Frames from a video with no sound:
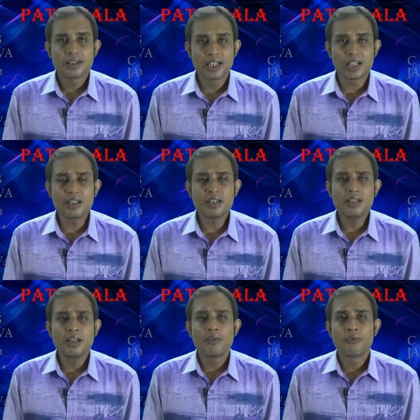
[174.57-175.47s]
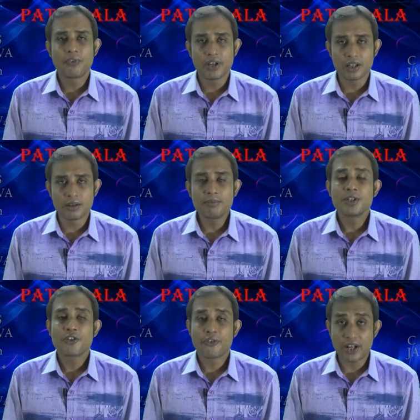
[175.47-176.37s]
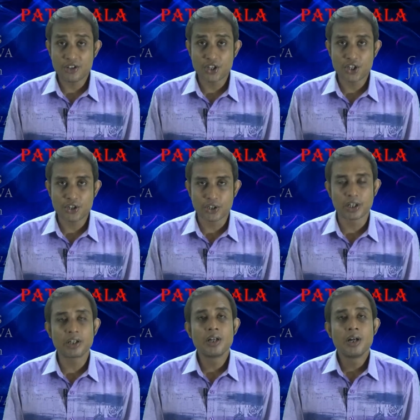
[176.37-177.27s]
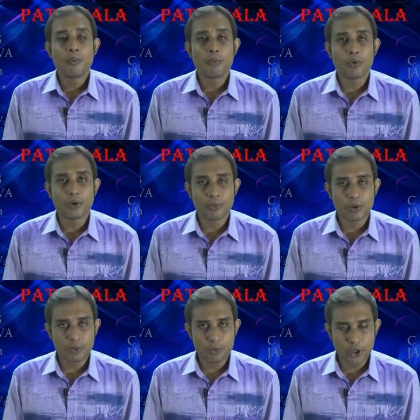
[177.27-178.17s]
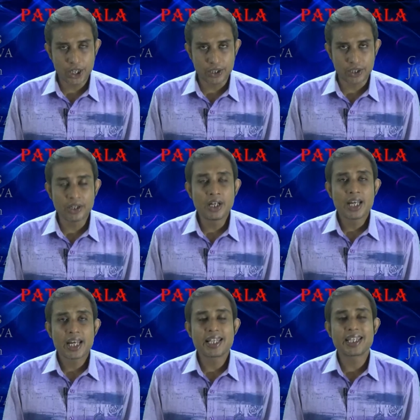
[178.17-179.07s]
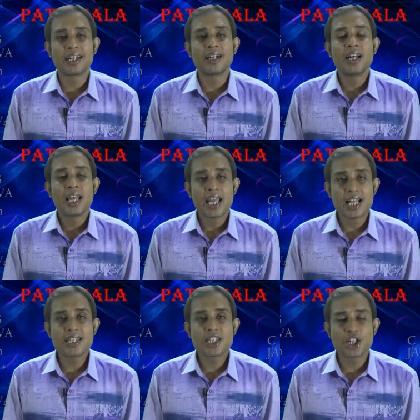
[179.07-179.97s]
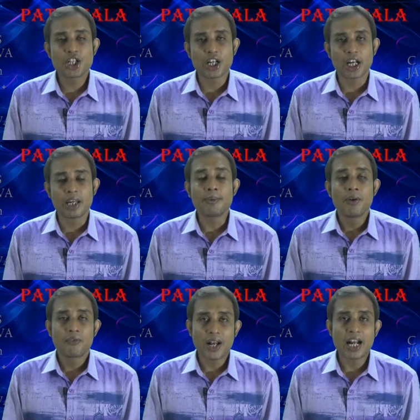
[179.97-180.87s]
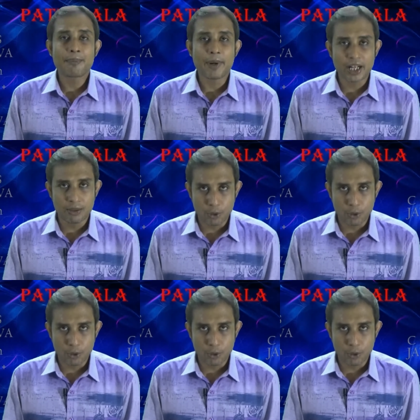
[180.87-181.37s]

Thin film transistor monitor is a LCD type flat panel